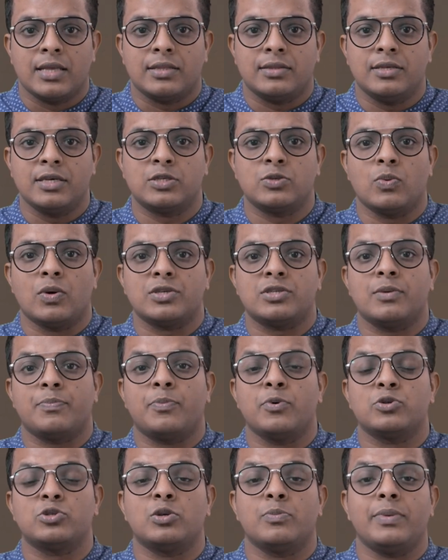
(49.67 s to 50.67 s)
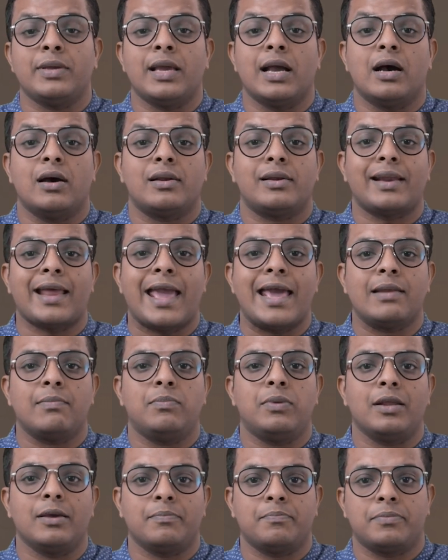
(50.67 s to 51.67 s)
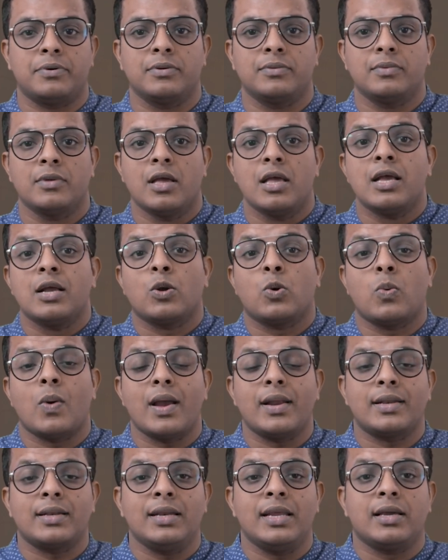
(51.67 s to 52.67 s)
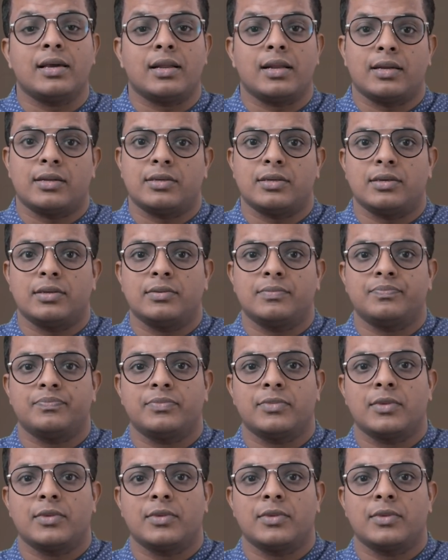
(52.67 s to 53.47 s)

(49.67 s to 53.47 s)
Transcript: This was supposed to be a rare blip, quietly corrected.